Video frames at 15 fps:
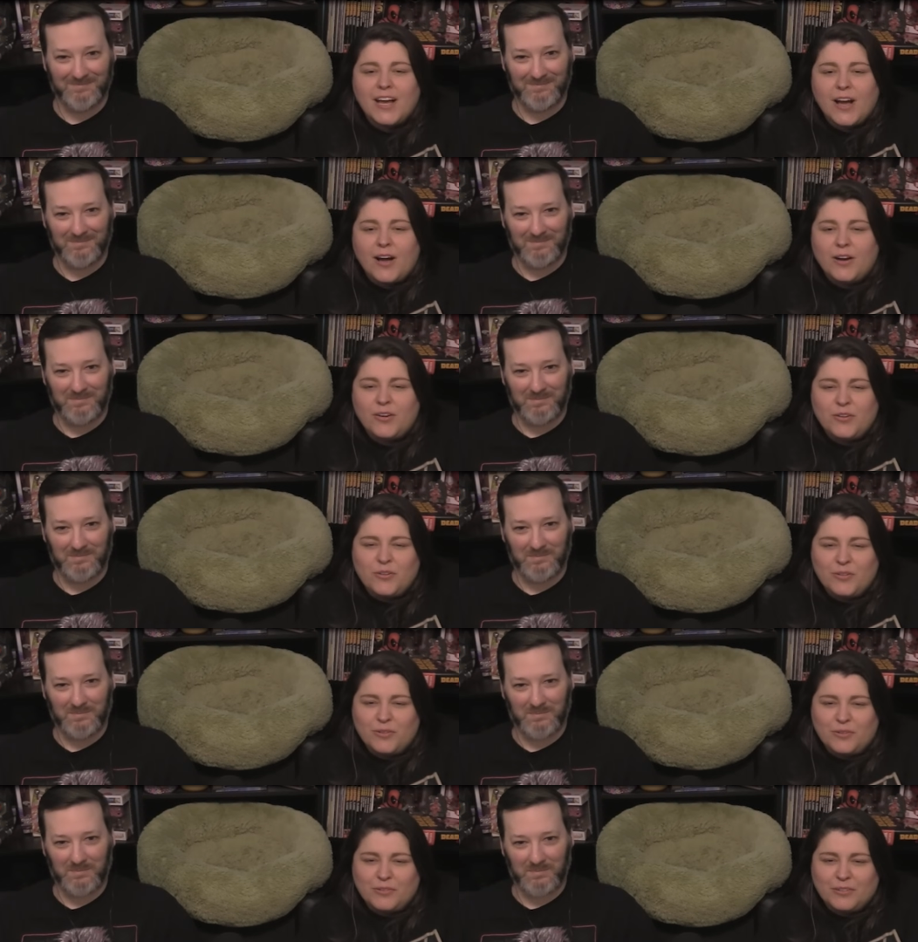
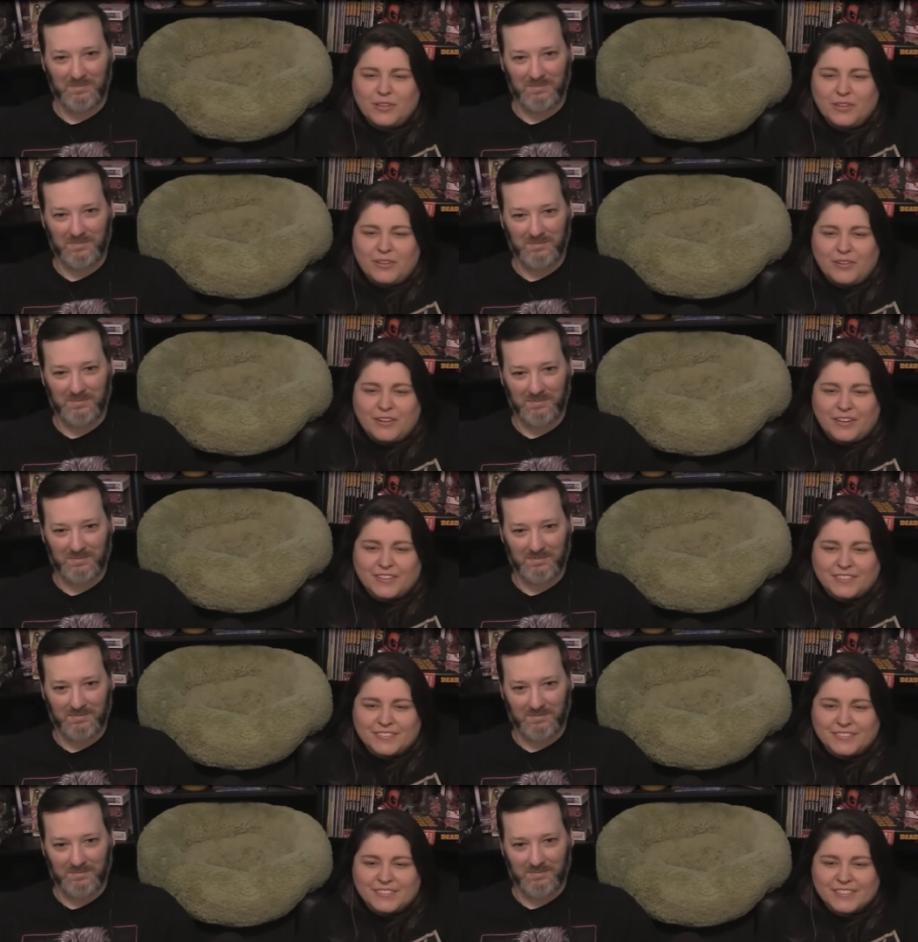Speaker 1: oh,
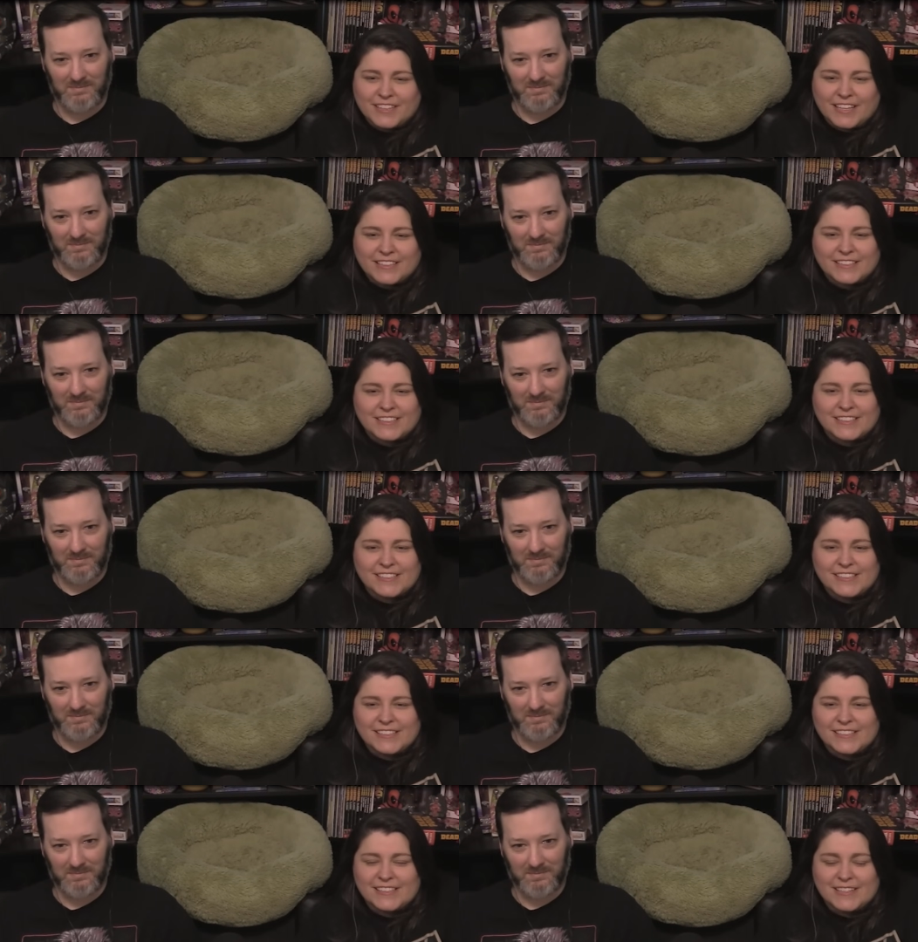Lord. Got to
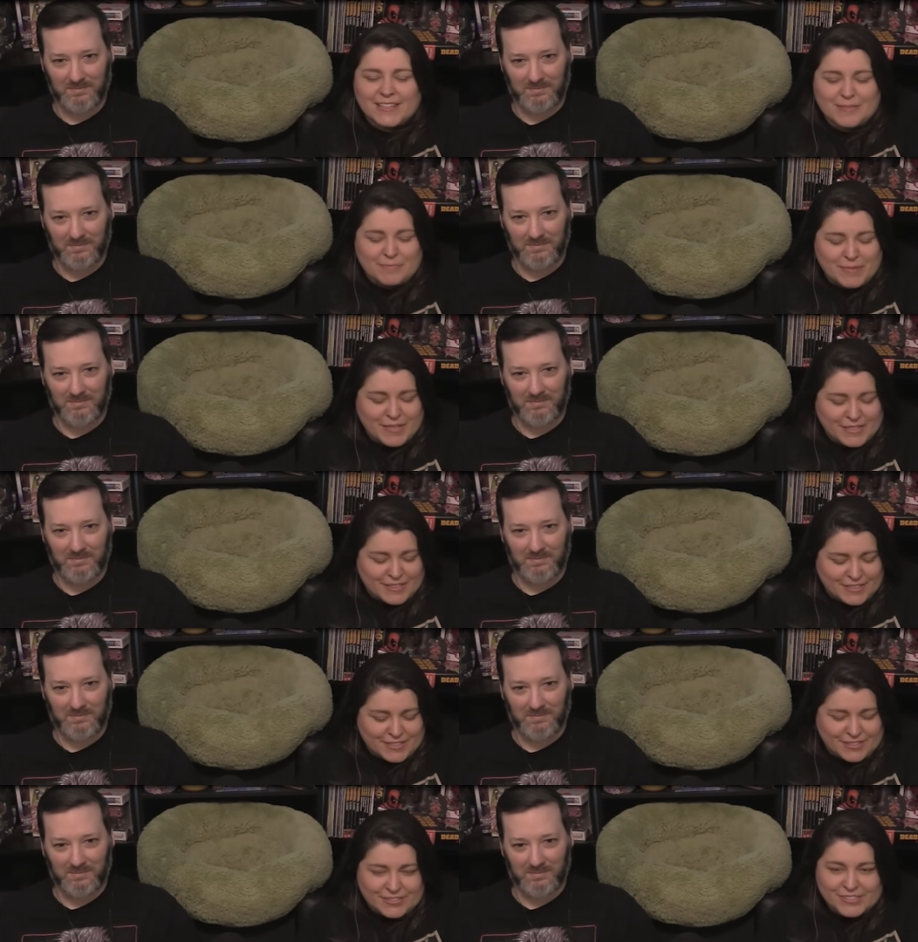get a
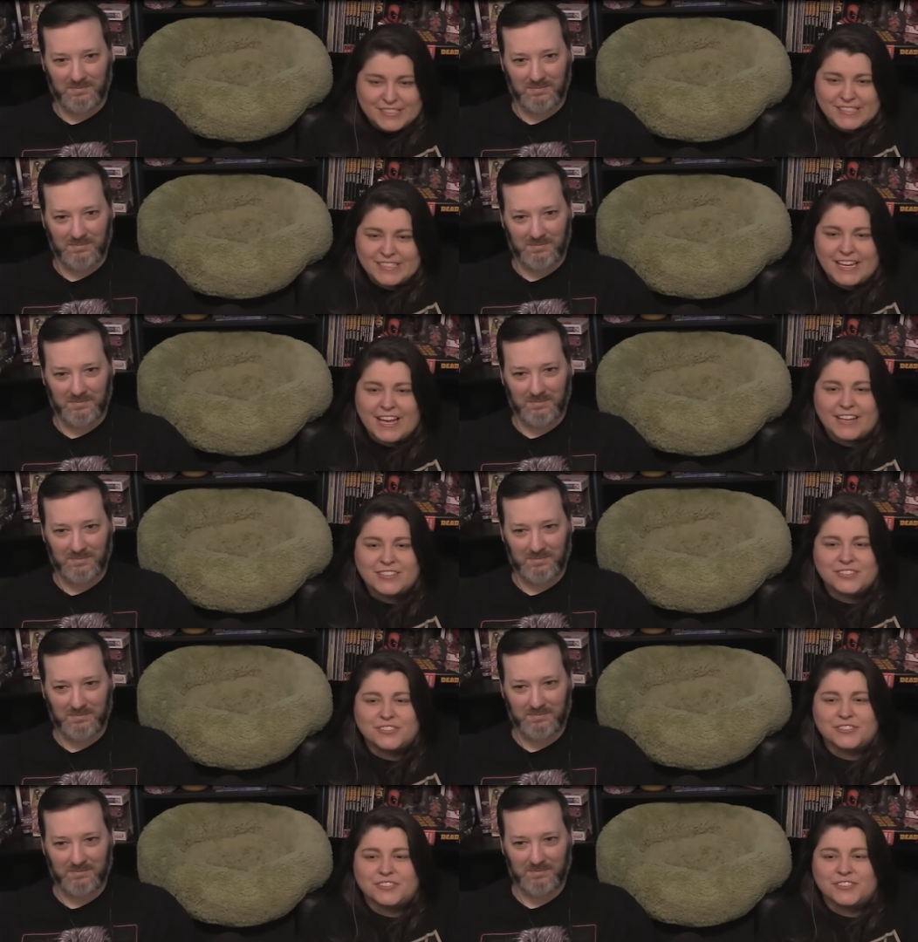pedicure stat,
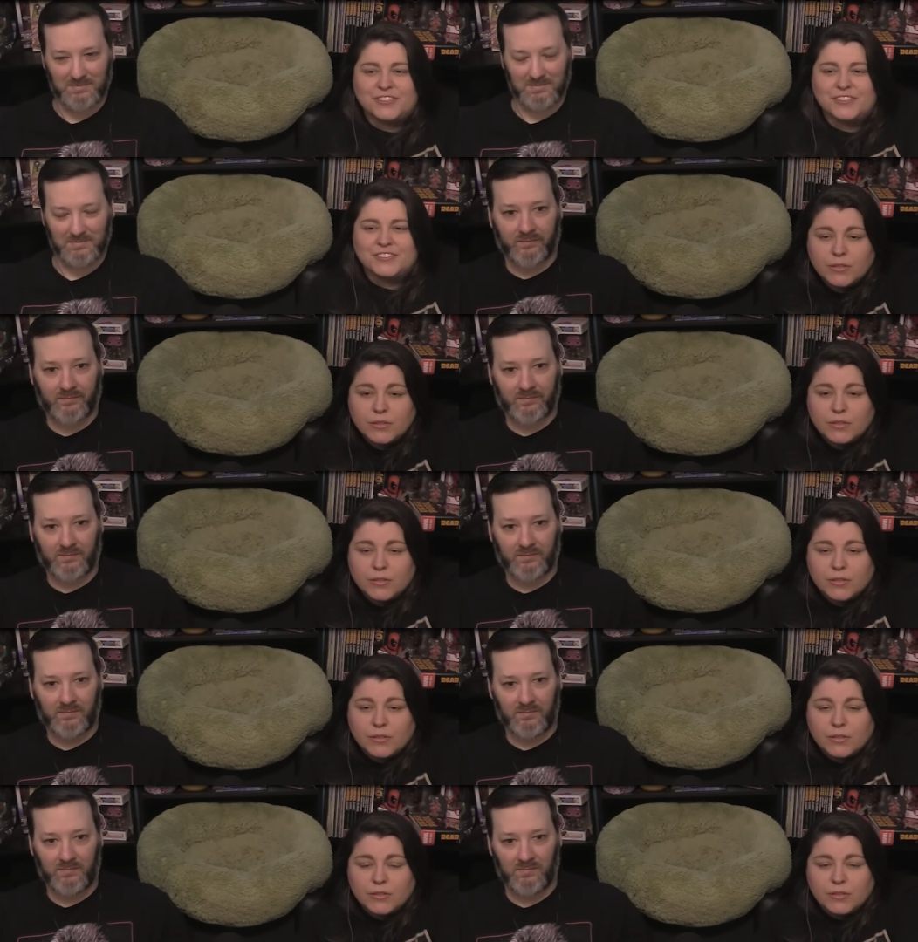sugar.
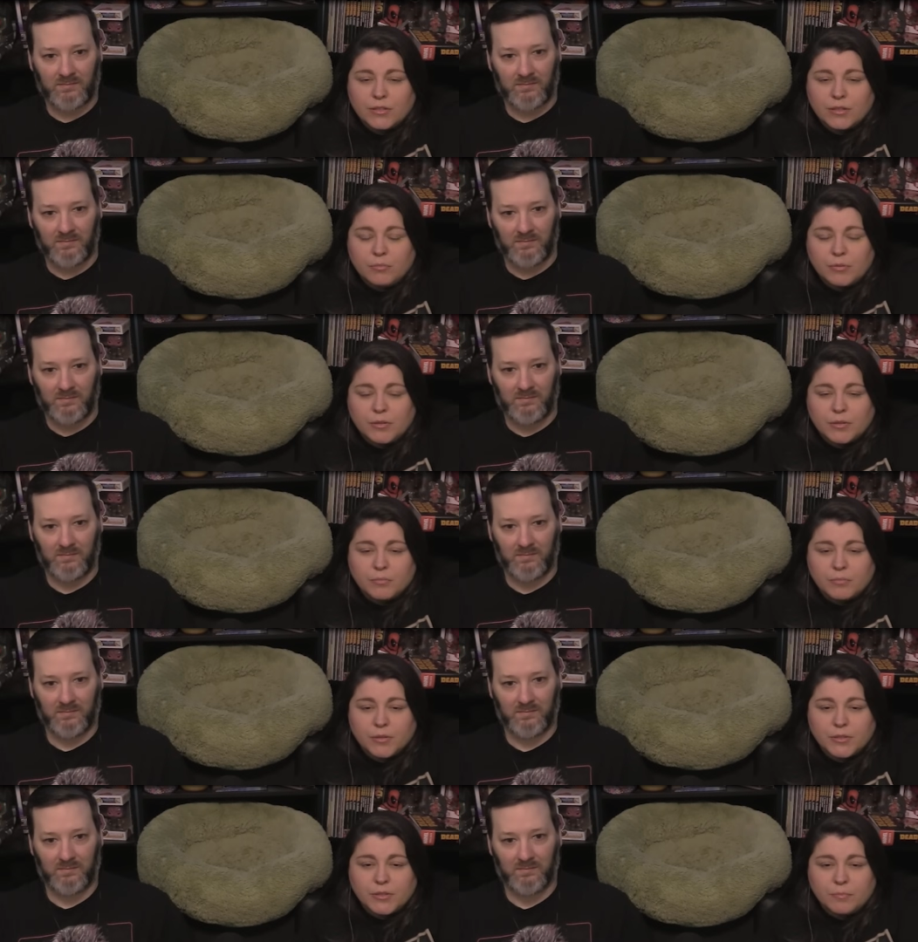Y'all better
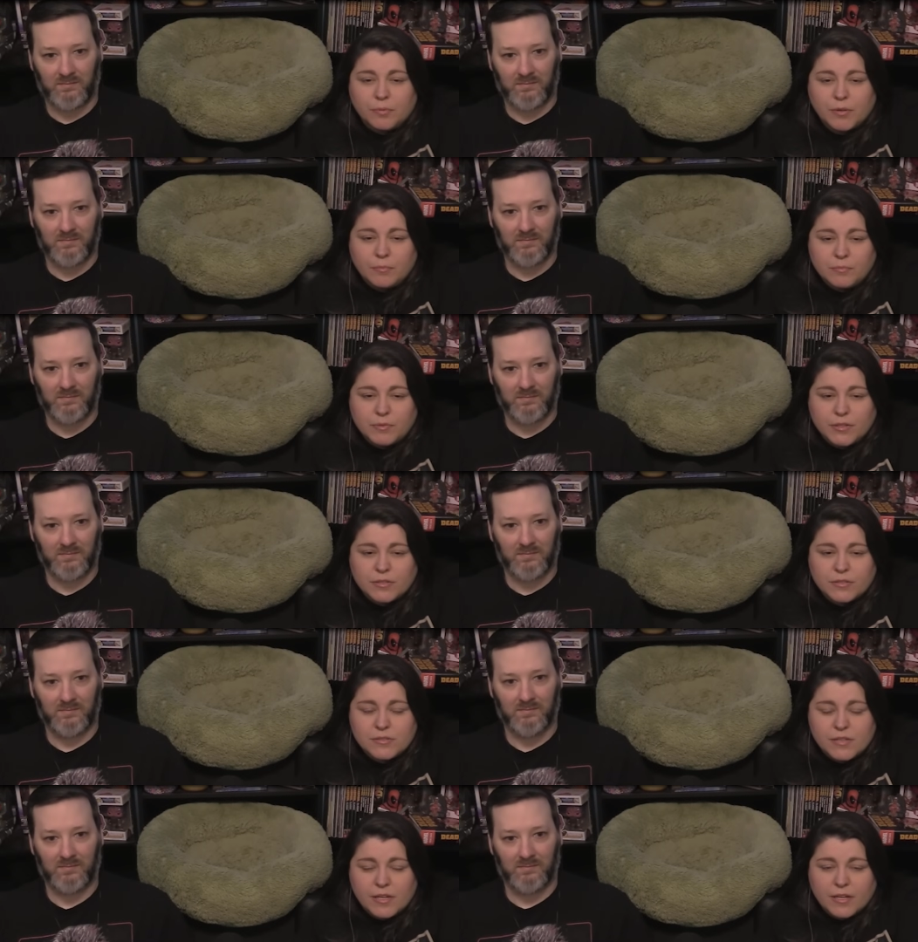bring the puppy
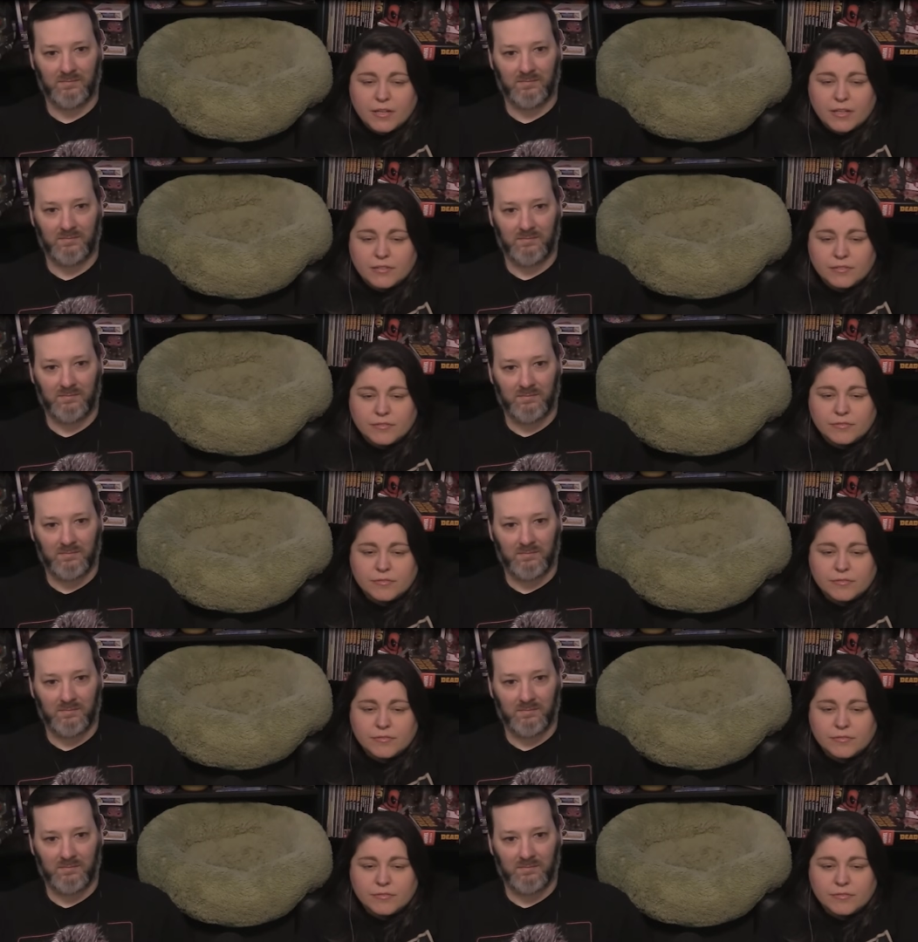inside.